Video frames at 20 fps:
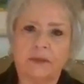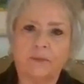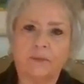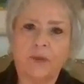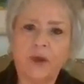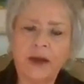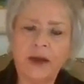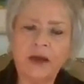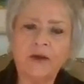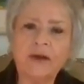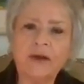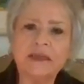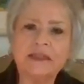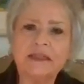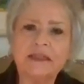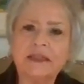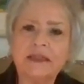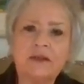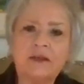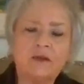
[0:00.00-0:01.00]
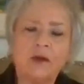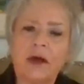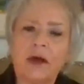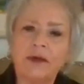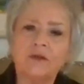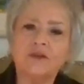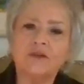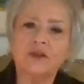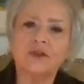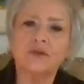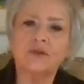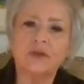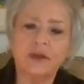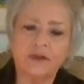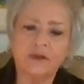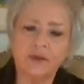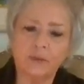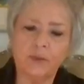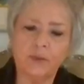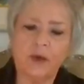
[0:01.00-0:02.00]
Prayer is little understood
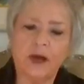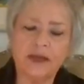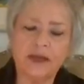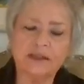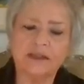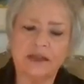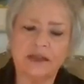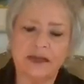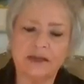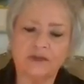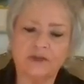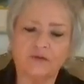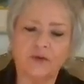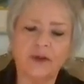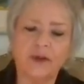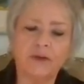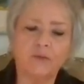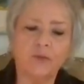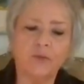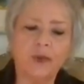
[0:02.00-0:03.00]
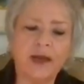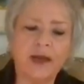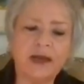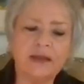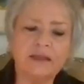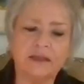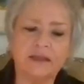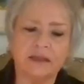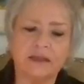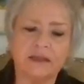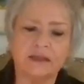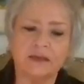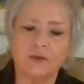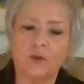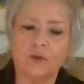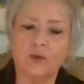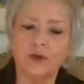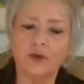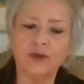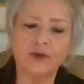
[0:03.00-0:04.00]
in the process, for it raises the
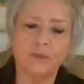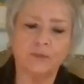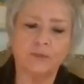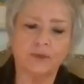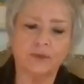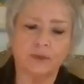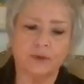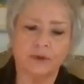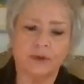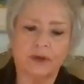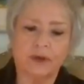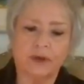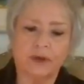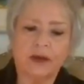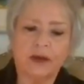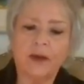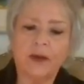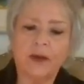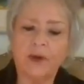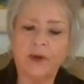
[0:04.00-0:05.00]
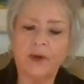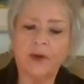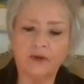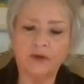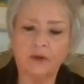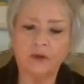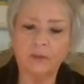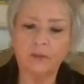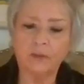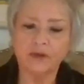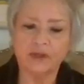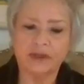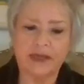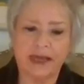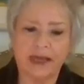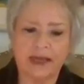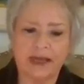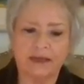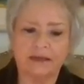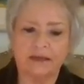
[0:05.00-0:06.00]
worshiper above a normal
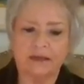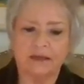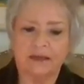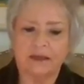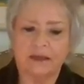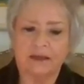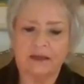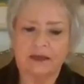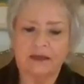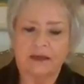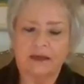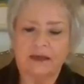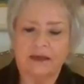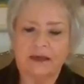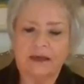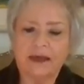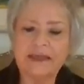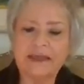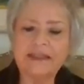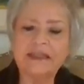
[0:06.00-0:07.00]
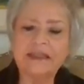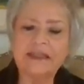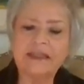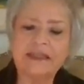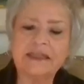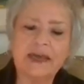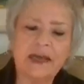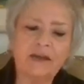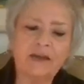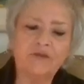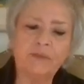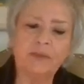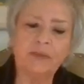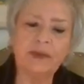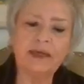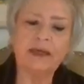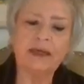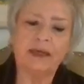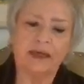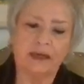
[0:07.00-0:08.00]
state. It's a state of
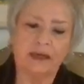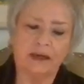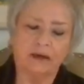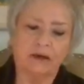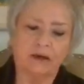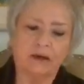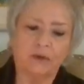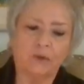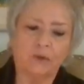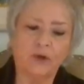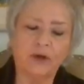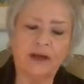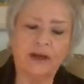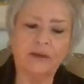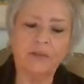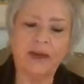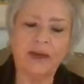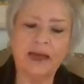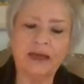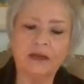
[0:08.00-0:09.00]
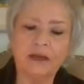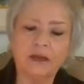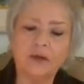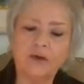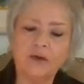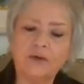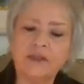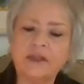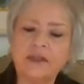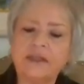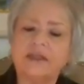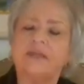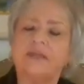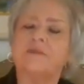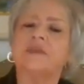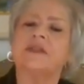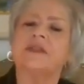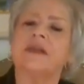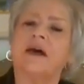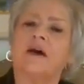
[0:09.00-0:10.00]
being wherein man loses
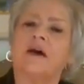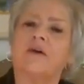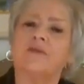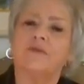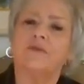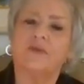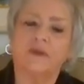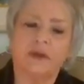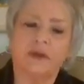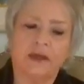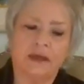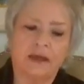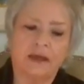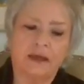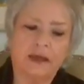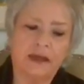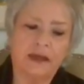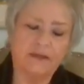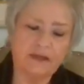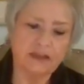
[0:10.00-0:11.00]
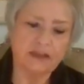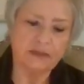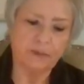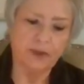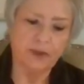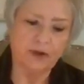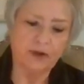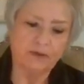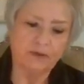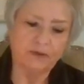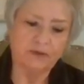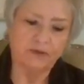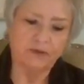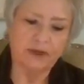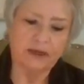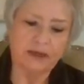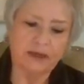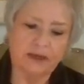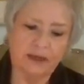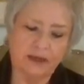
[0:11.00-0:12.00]
himself in the spirit of
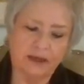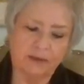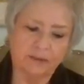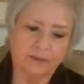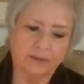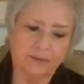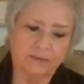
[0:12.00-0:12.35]
divinity,